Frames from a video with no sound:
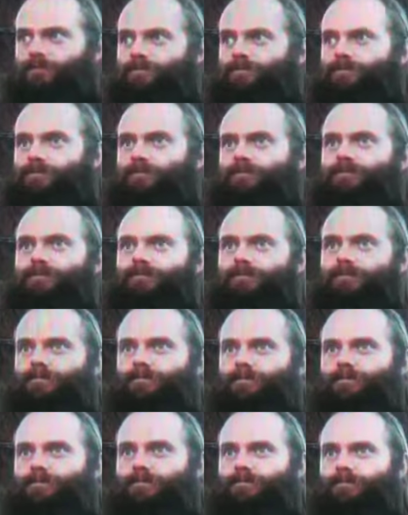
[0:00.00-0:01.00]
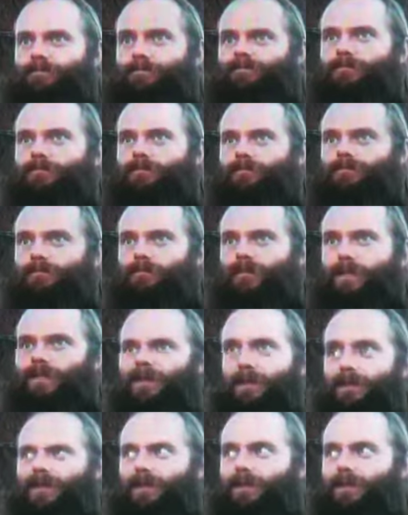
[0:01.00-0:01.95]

[no speech]